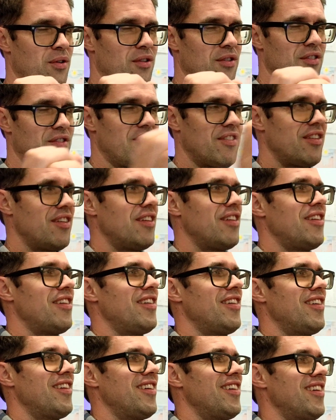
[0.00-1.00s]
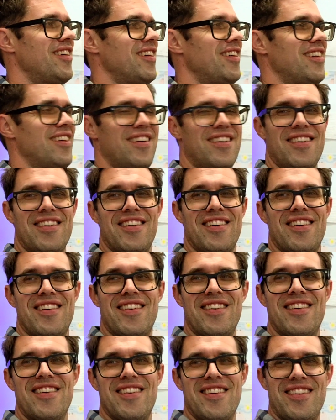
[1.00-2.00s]
Okay.
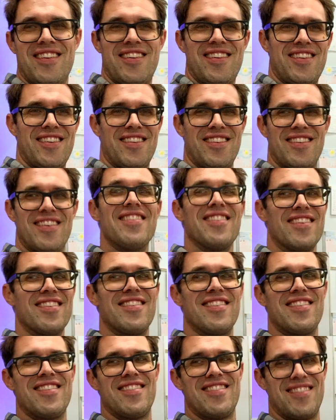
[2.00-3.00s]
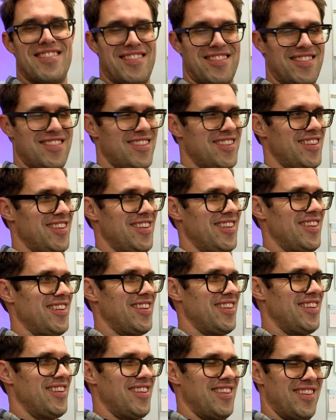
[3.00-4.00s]
I
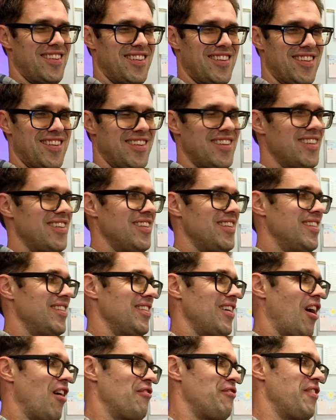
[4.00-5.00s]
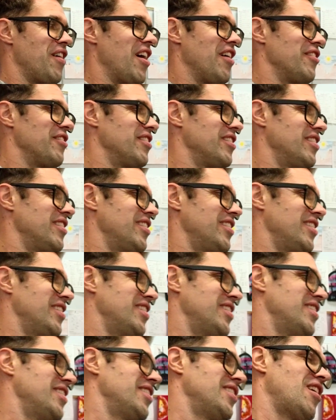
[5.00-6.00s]
need to know the first words. To Our Father,
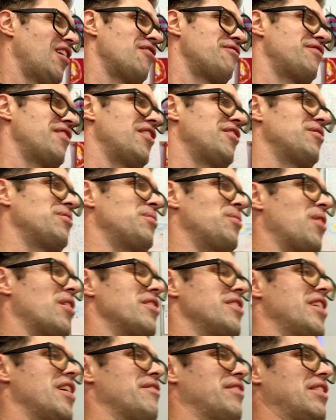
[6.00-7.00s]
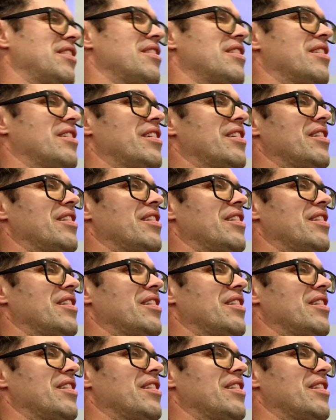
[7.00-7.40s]
I our Father who art in heaven.